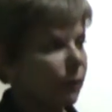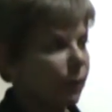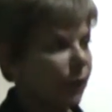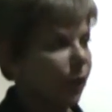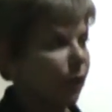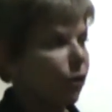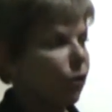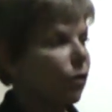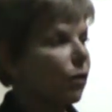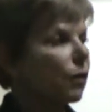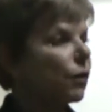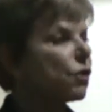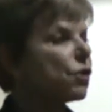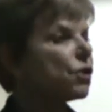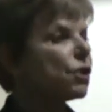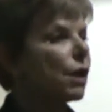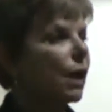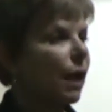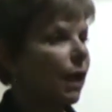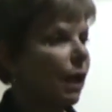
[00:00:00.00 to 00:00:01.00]
pick your
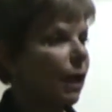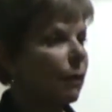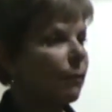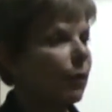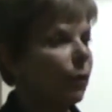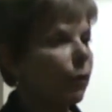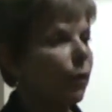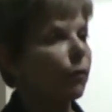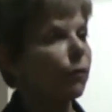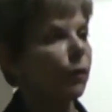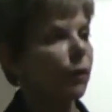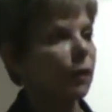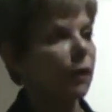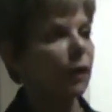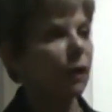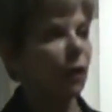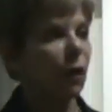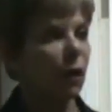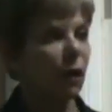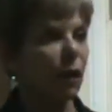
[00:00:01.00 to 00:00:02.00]
cliche, but we
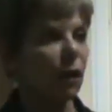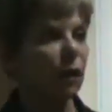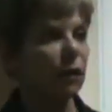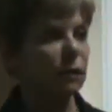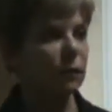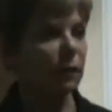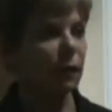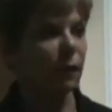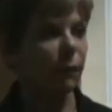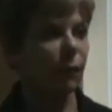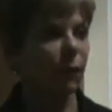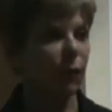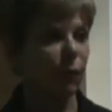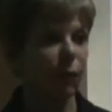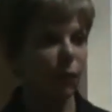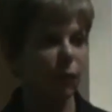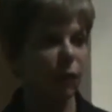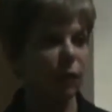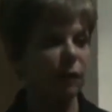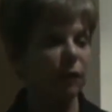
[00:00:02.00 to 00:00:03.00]
really are, the
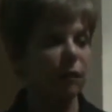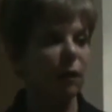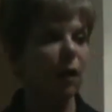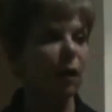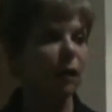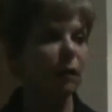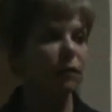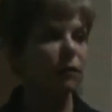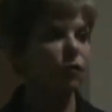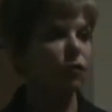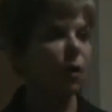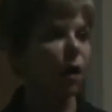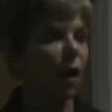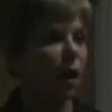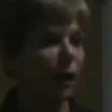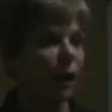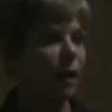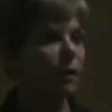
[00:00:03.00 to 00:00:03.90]
boards are as strong